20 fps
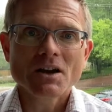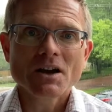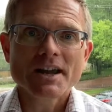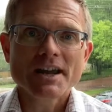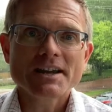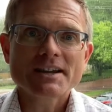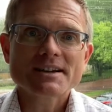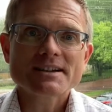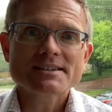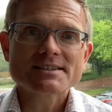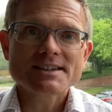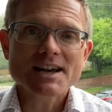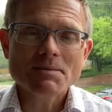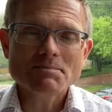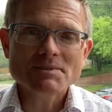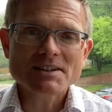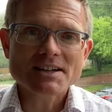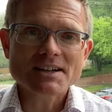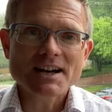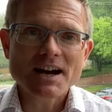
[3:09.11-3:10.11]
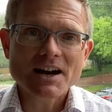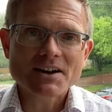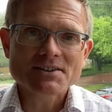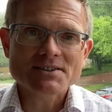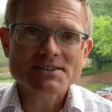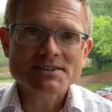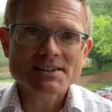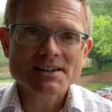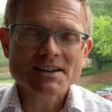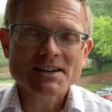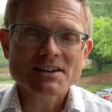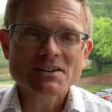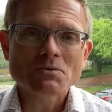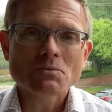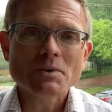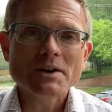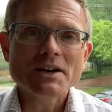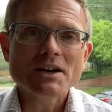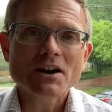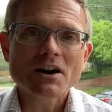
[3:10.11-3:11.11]
In accepting our sin,
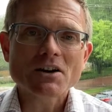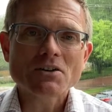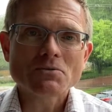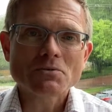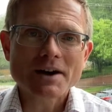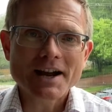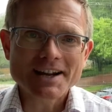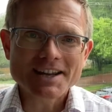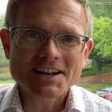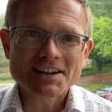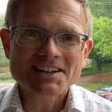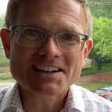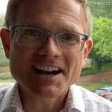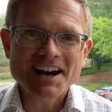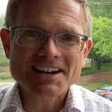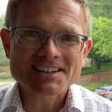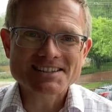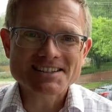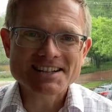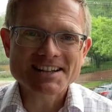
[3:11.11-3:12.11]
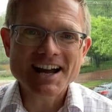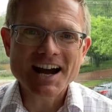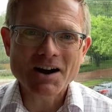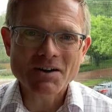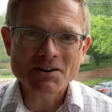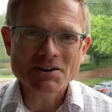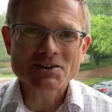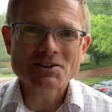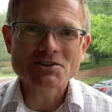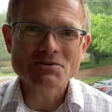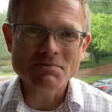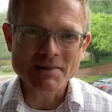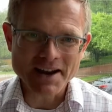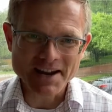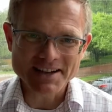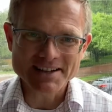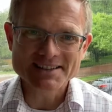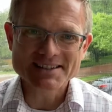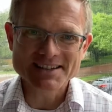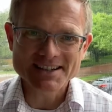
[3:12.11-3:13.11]
we are recognizing our
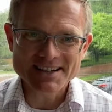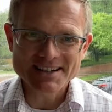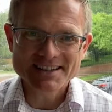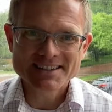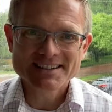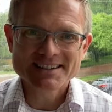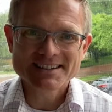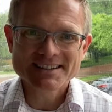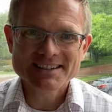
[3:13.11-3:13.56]
humanity.